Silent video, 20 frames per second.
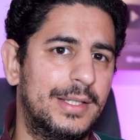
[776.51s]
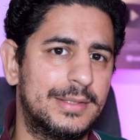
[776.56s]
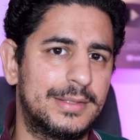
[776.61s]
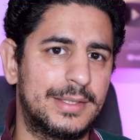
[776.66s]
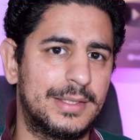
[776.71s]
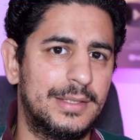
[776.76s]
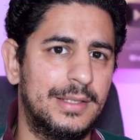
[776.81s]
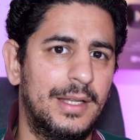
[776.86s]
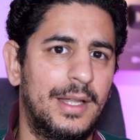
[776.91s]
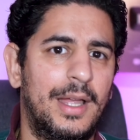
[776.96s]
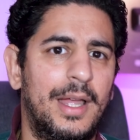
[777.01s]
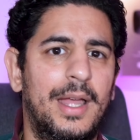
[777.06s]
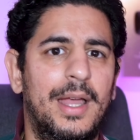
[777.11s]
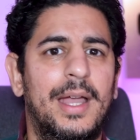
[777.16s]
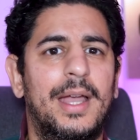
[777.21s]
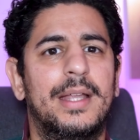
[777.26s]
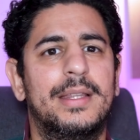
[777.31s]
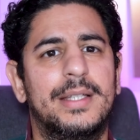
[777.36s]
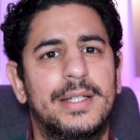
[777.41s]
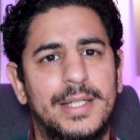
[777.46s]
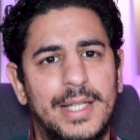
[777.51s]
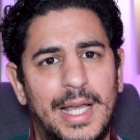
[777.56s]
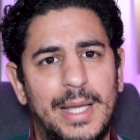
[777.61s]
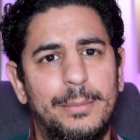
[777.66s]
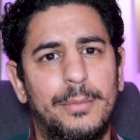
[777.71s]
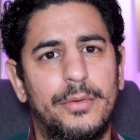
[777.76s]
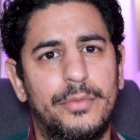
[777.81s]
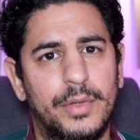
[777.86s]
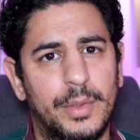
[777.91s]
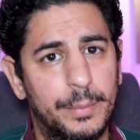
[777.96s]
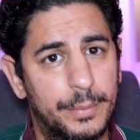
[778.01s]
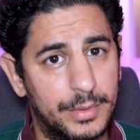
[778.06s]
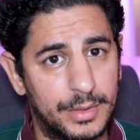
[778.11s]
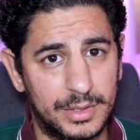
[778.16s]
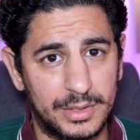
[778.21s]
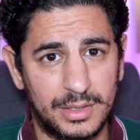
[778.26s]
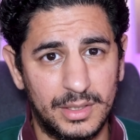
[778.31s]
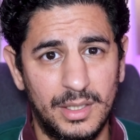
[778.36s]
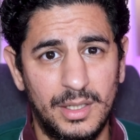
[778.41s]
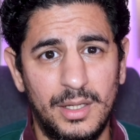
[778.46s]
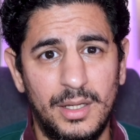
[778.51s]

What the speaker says: is in at the time of your birth.